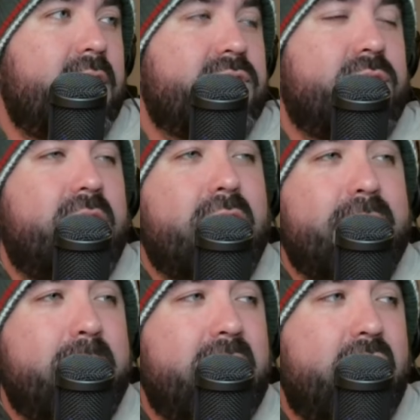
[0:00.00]
So there have
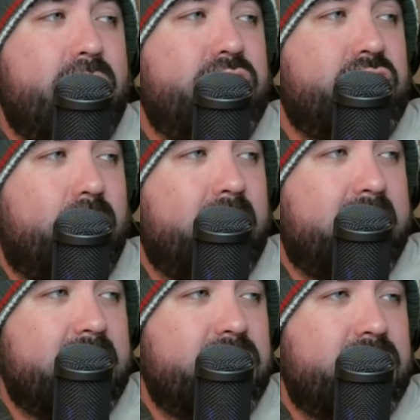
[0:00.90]
been no
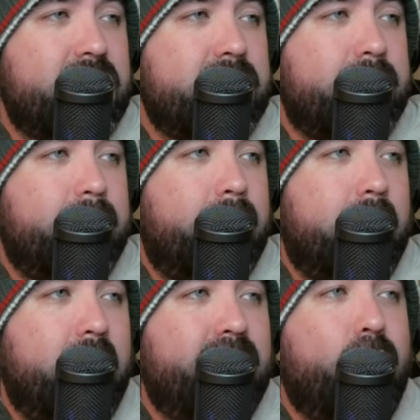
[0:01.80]
shortage
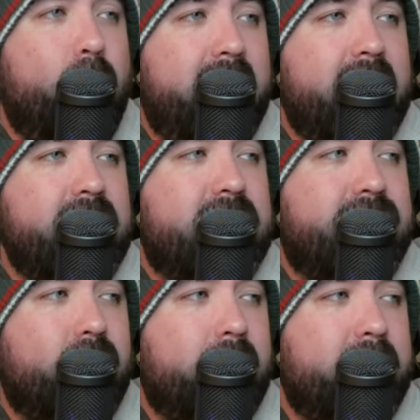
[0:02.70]
of wins
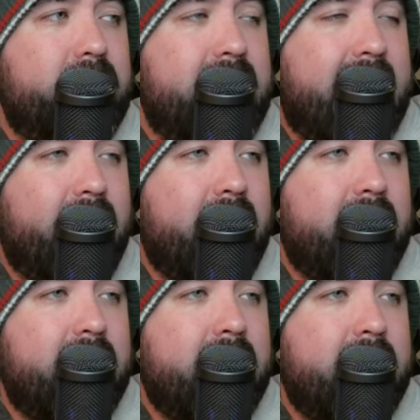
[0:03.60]
for Bill
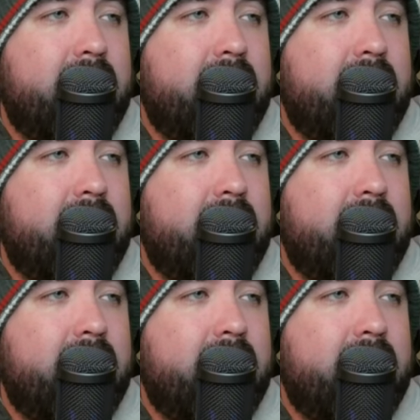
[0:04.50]
Guerin